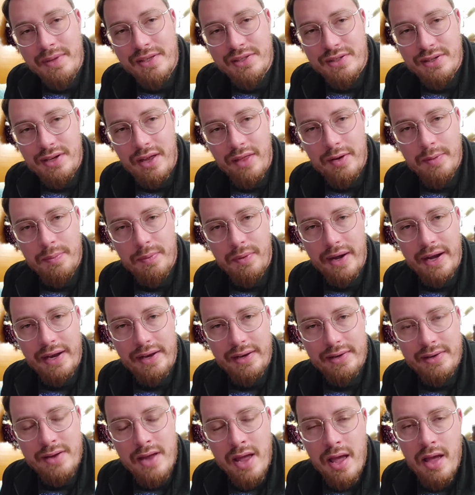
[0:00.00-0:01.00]
is another
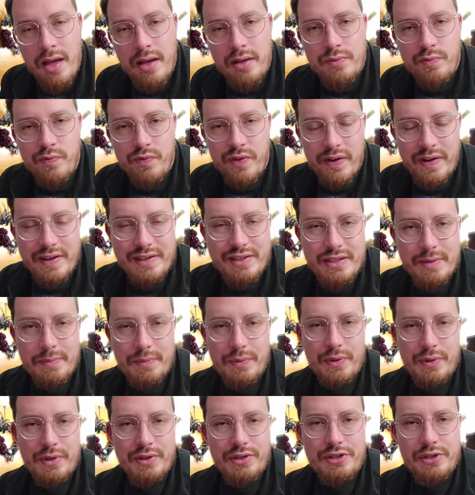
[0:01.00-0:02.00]
brand very
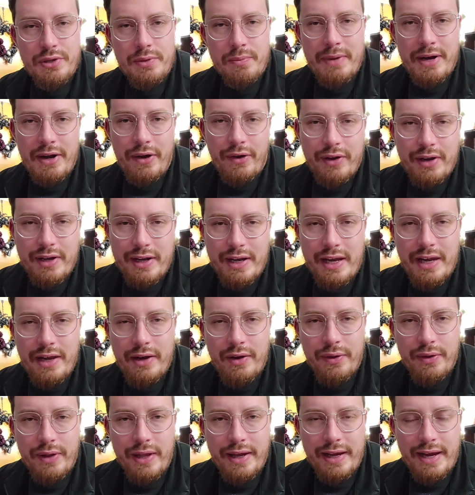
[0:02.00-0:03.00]
similar to American
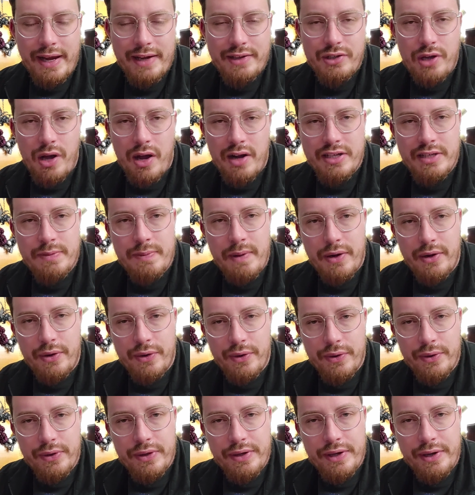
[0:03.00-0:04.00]
Eagle, like I talked about
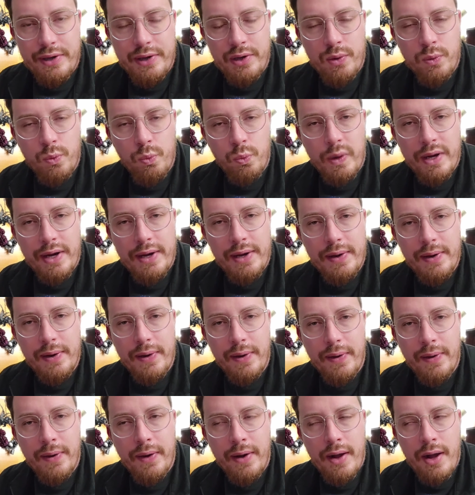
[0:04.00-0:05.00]
earlier,
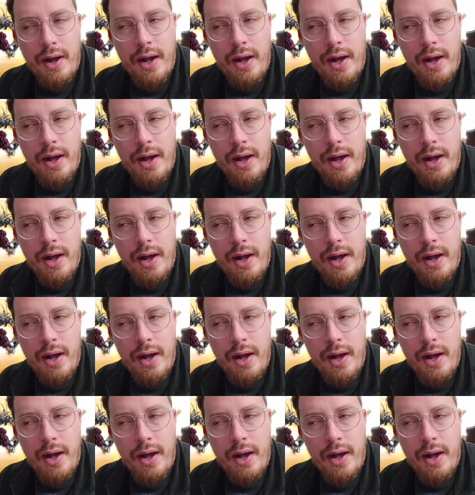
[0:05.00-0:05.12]
where